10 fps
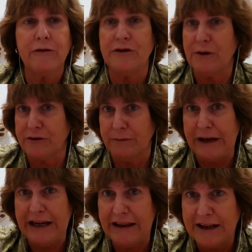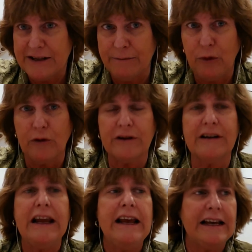Through social media, that's
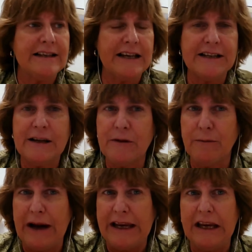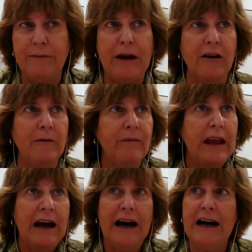important. Send something by email,
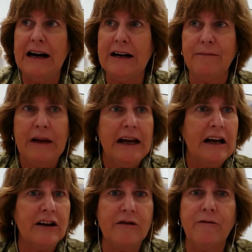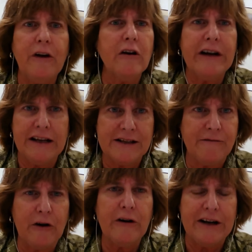
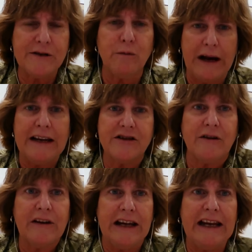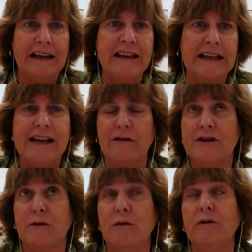various ways of getting things out.
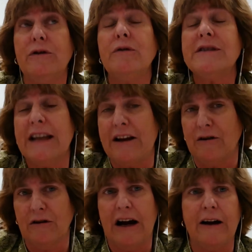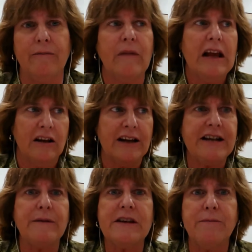School newsletter. A lot of
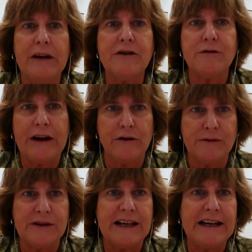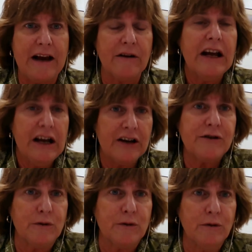times administrators will send out
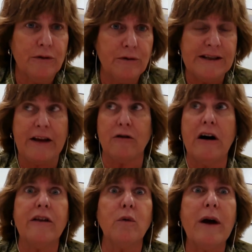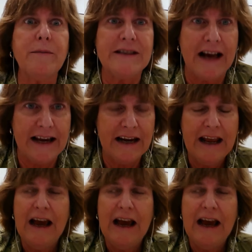a school newsletter on the website,